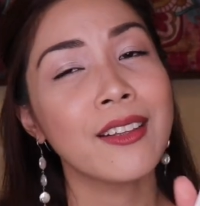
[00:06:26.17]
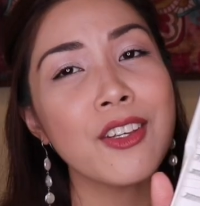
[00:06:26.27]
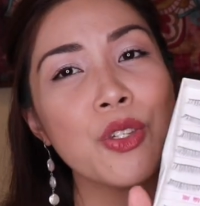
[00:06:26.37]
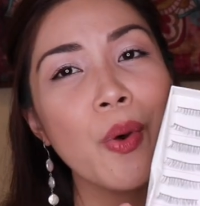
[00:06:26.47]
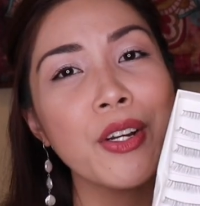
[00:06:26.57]

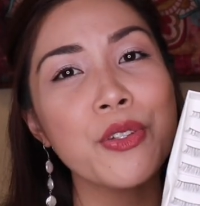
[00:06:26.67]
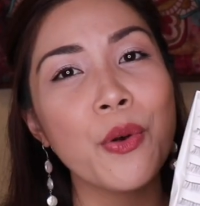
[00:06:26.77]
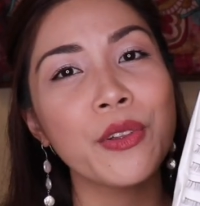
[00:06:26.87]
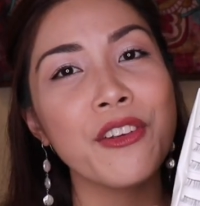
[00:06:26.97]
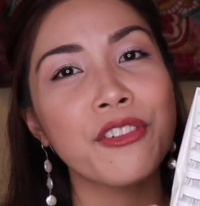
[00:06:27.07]
This one is
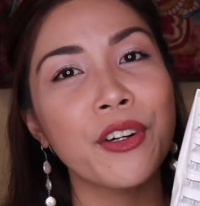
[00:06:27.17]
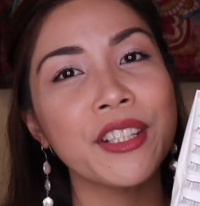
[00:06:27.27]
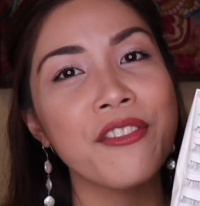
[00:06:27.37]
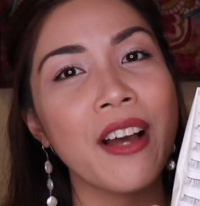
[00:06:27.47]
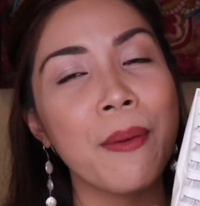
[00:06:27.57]
only
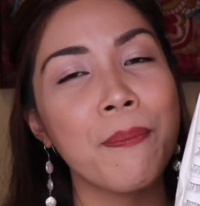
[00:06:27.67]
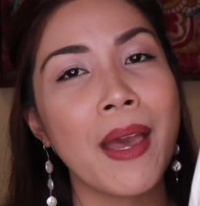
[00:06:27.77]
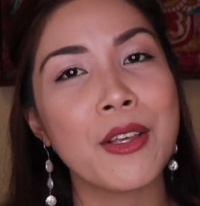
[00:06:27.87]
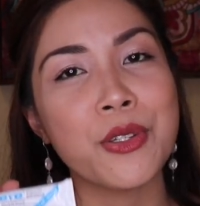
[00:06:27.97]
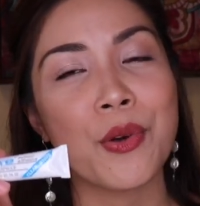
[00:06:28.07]
45
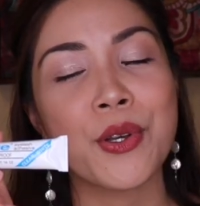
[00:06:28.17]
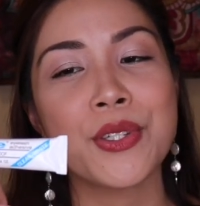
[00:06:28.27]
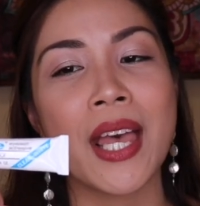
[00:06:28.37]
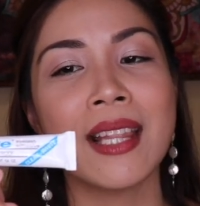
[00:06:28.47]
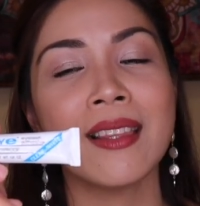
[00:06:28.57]

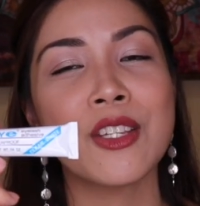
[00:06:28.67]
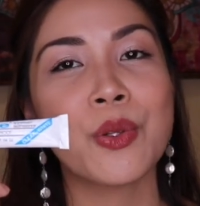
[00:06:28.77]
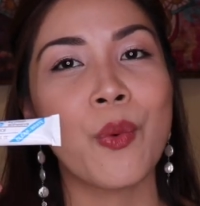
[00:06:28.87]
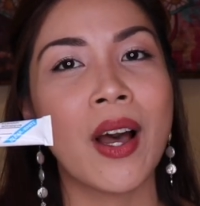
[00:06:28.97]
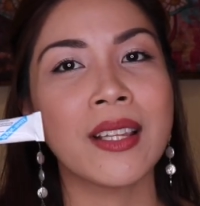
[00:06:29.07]
pesos and
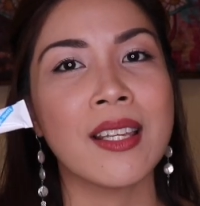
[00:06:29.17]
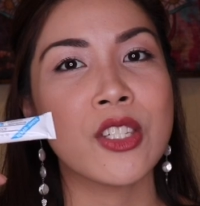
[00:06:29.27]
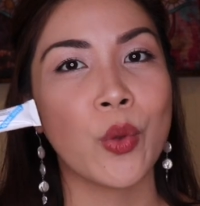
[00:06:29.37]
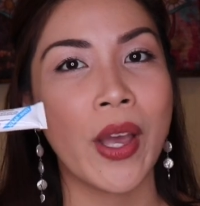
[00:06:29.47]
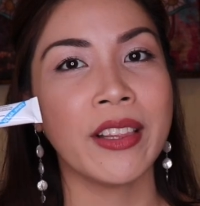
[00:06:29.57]
this one
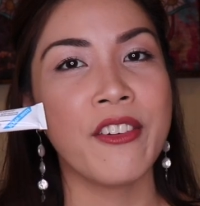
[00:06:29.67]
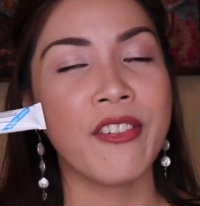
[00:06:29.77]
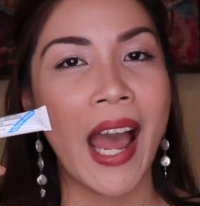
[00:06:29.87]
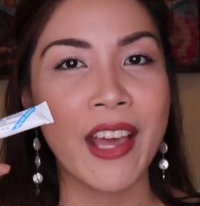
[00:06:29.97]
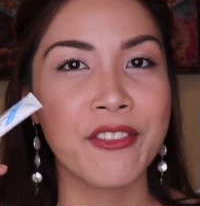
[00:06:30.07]
is
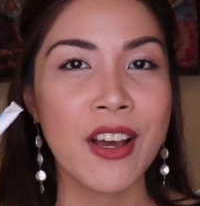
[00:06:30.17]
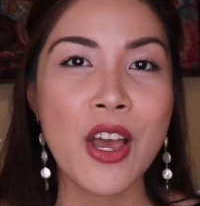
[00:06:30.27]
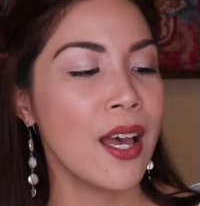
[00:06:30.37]
25.